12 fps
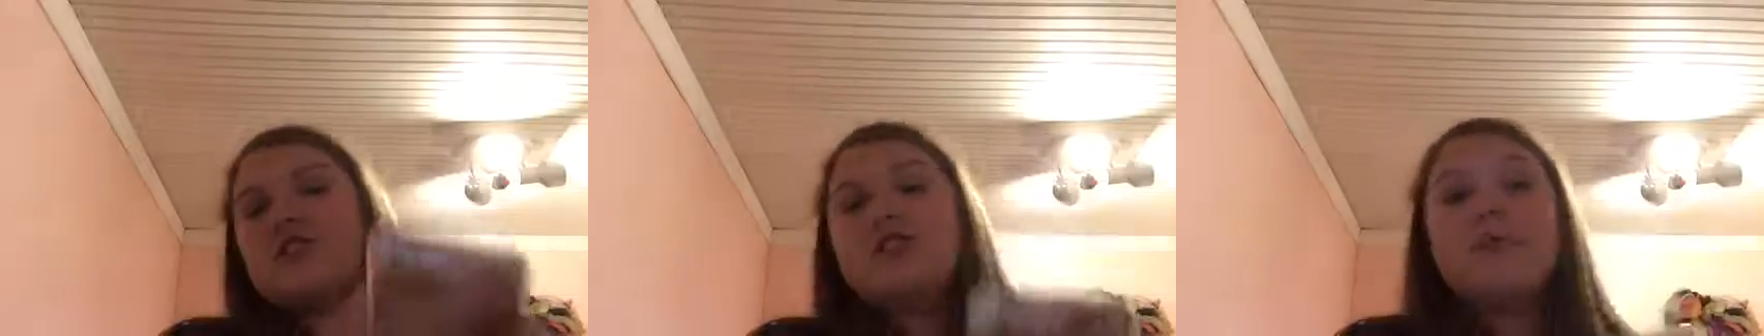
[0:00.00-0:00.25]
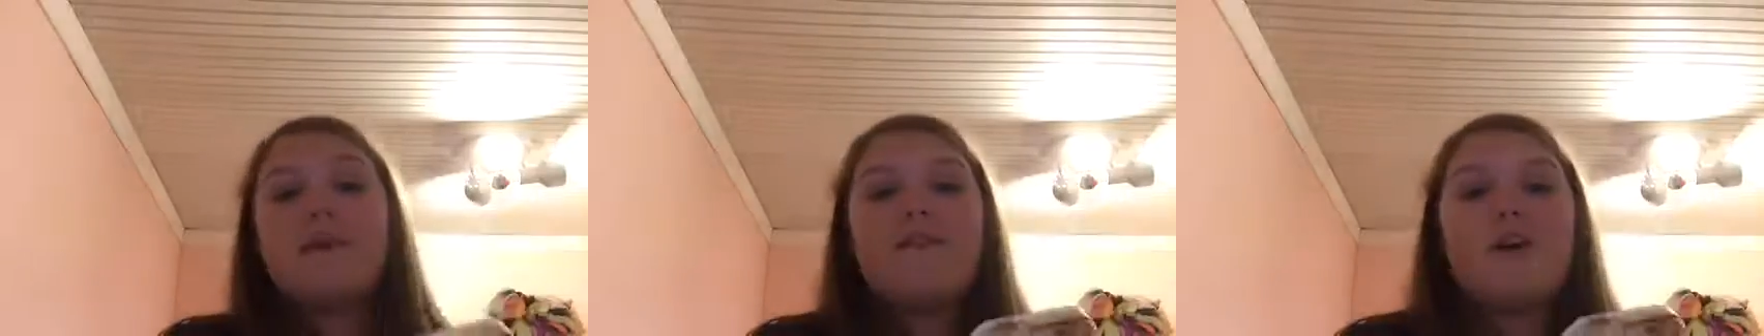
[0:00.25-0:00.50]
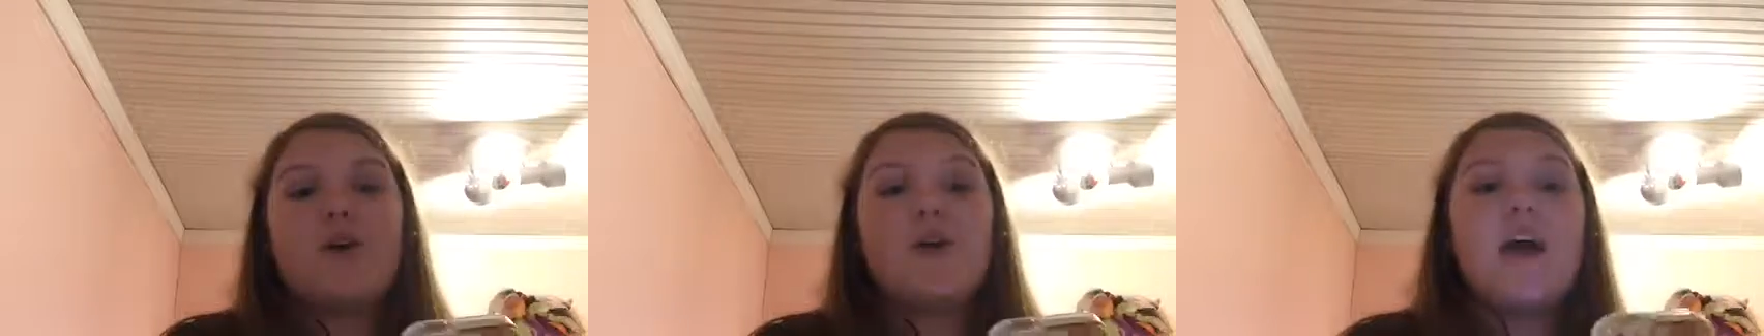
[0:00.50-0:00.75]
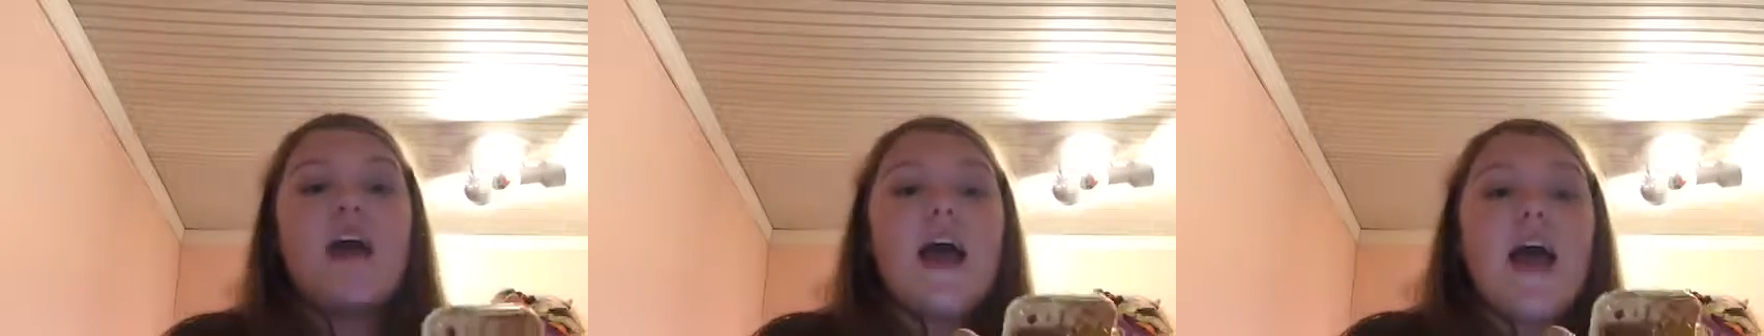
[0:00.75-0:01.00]
she stole my phone.
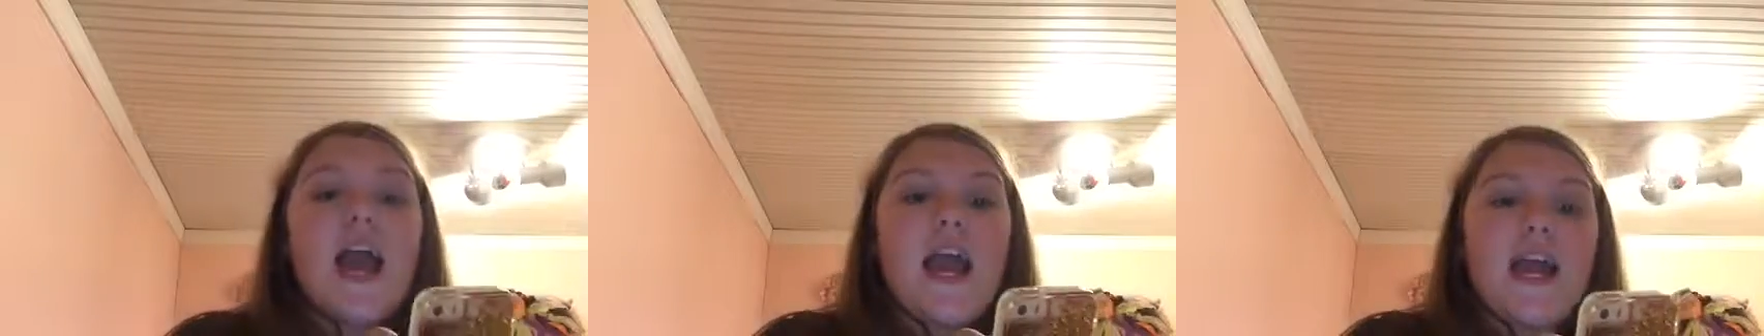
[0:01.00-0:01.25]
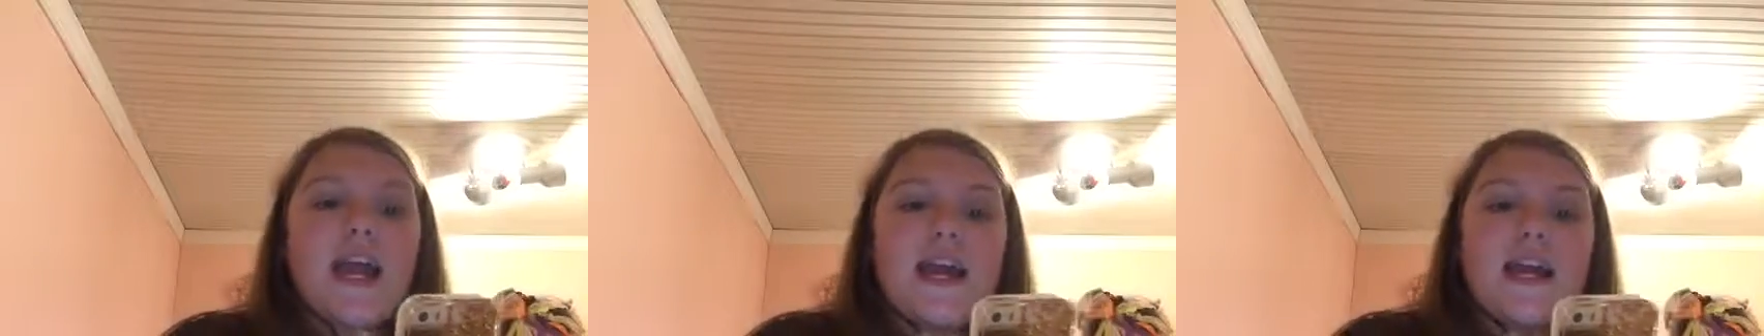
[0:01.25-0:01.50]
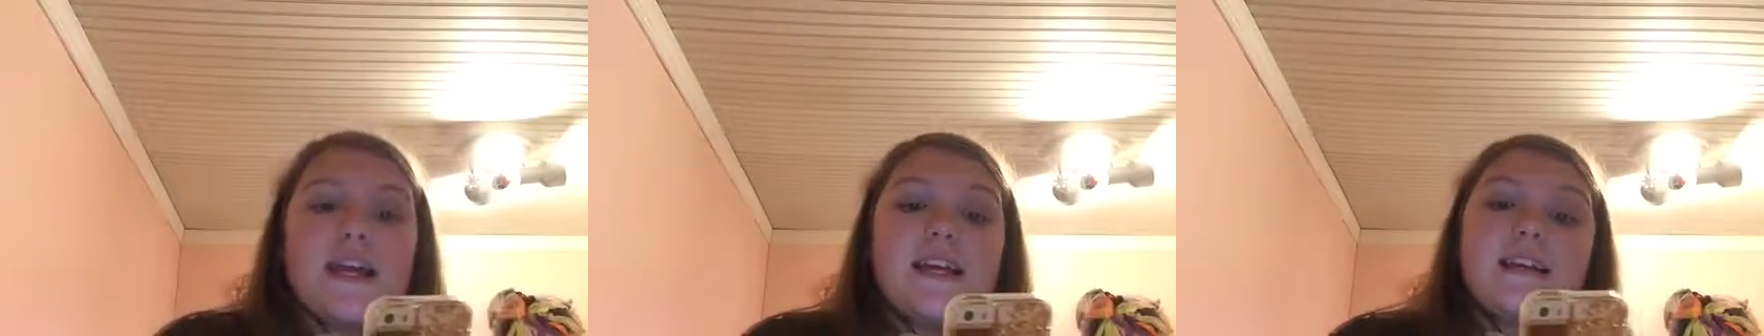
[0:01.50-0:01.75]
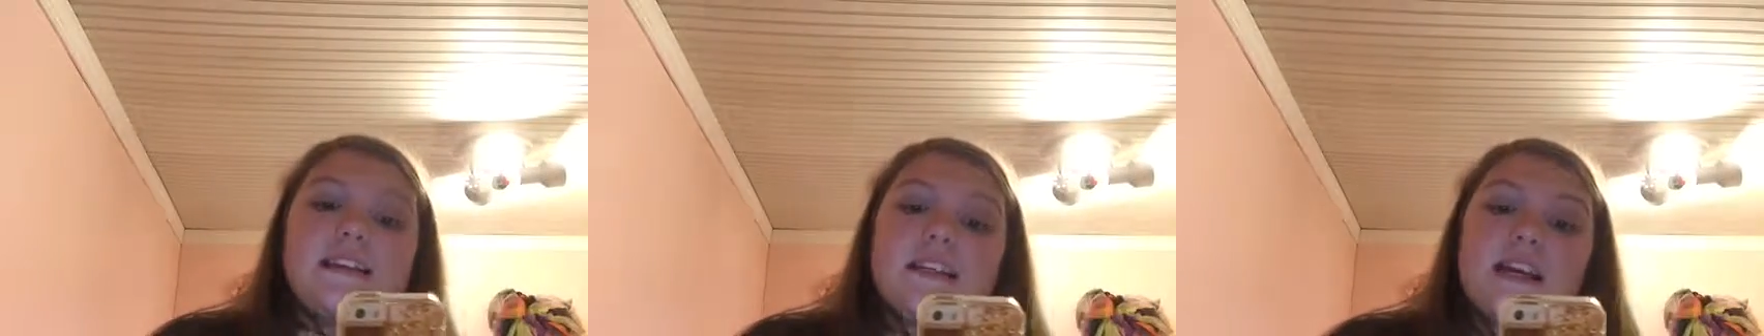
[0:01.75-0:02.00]

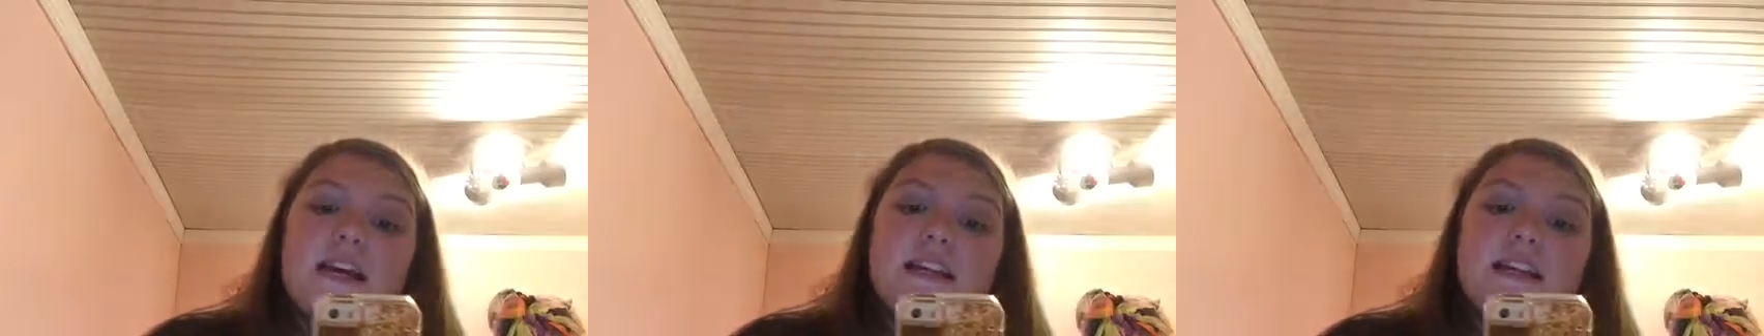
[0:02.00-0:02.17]
And